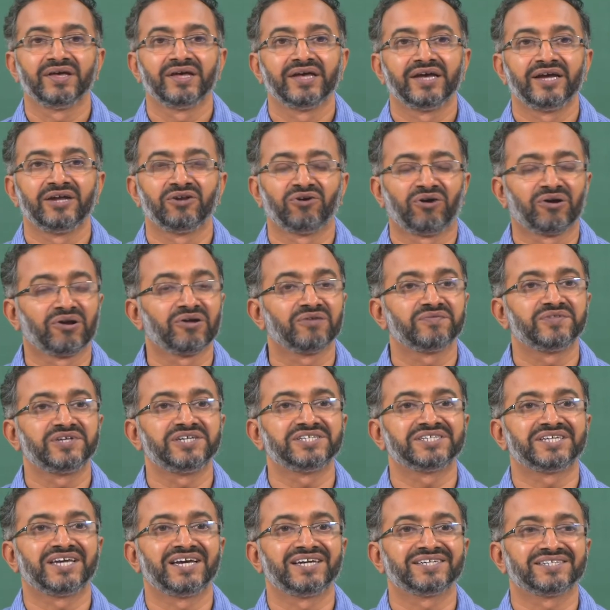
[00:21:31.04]
In all of
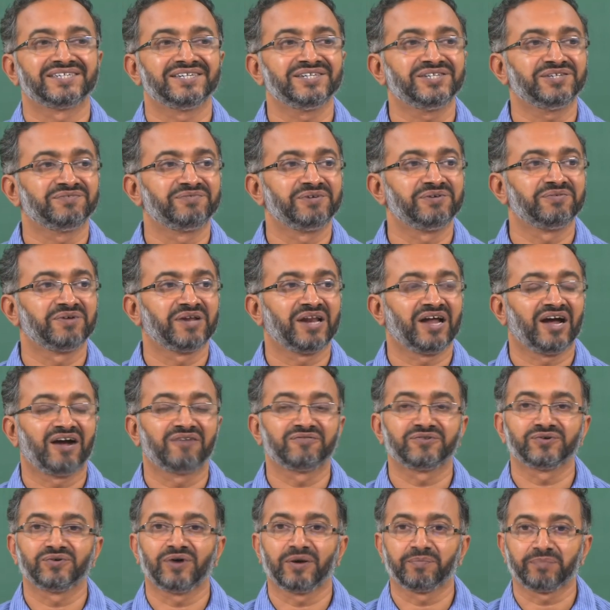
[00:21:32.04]
these cases, we will
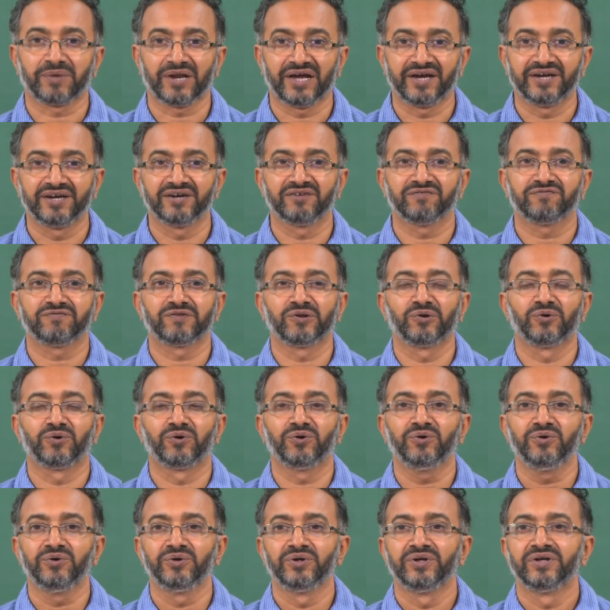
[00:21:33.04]
have to apply a
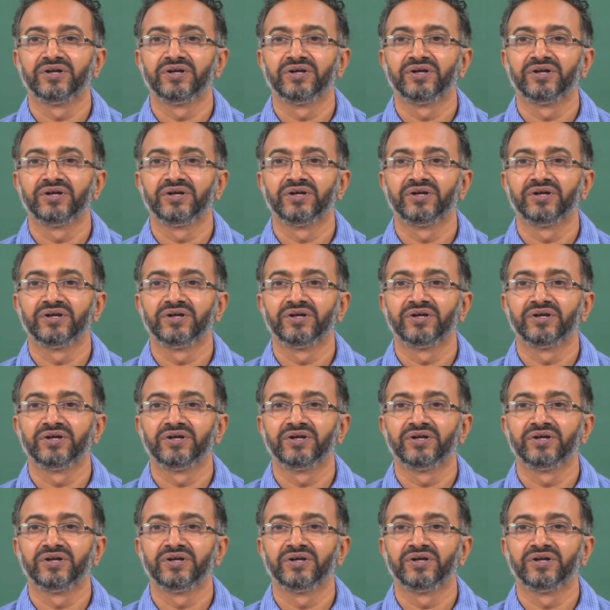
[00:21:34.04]
flow